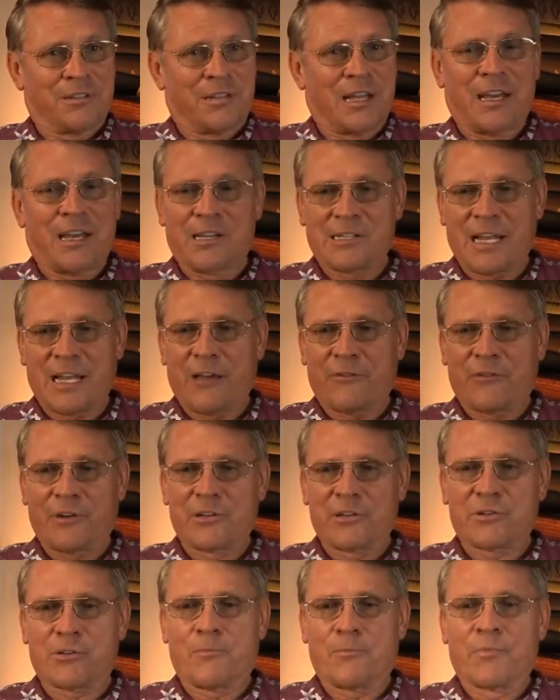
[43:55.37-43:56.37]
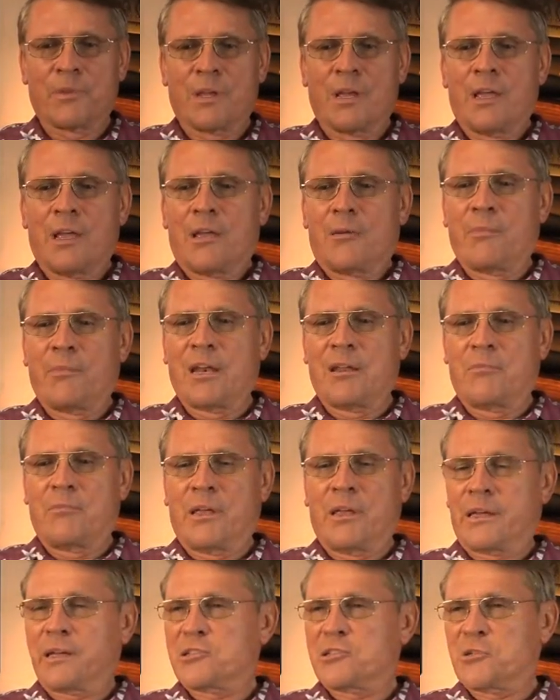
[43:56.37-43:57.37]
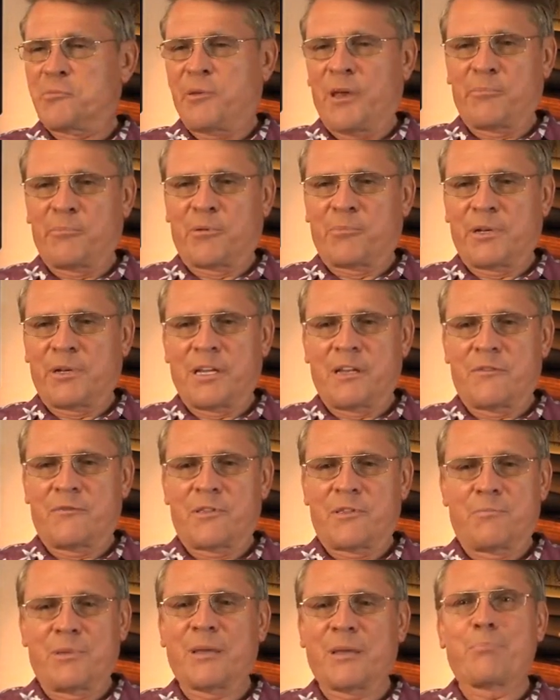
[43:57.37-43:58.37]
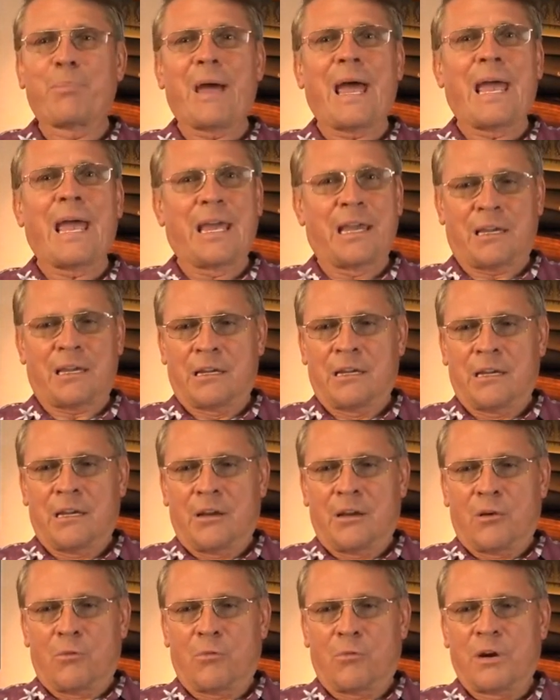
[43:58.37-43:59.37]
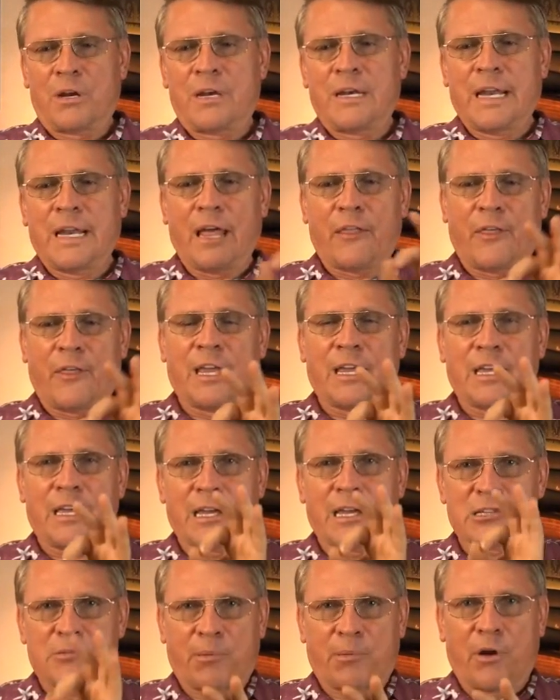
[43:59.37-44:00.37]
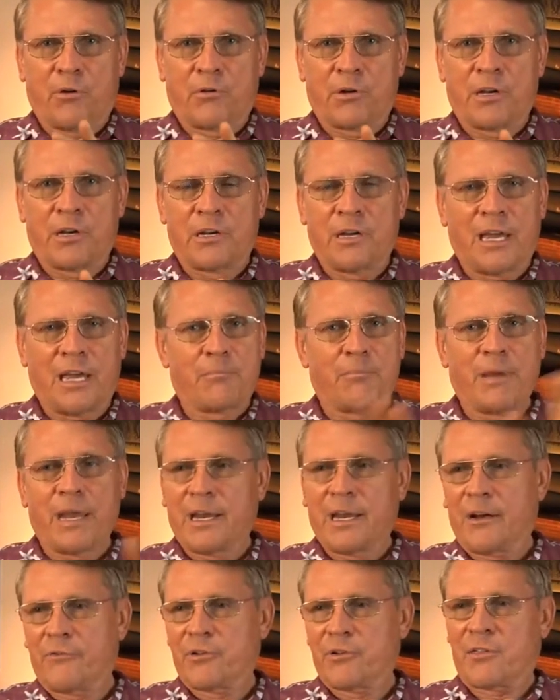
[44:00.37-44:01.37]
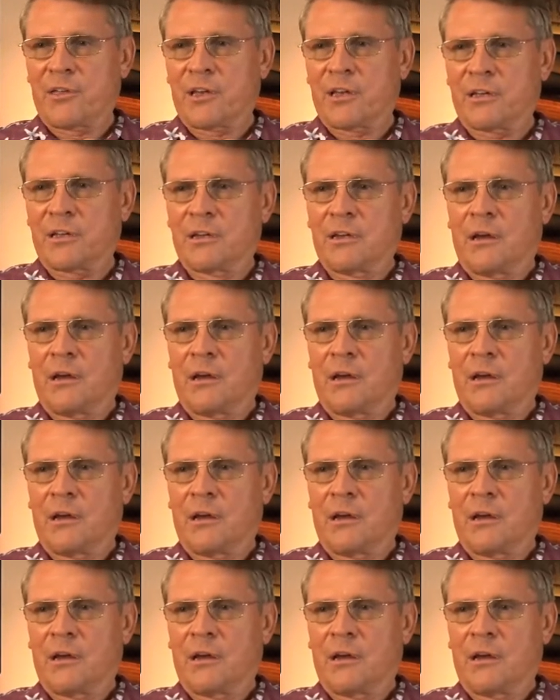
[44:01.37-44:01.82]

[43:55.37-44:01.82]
And he's laughing at you. Many millions of people believe the Big Bang, where nothing exploded and made everything.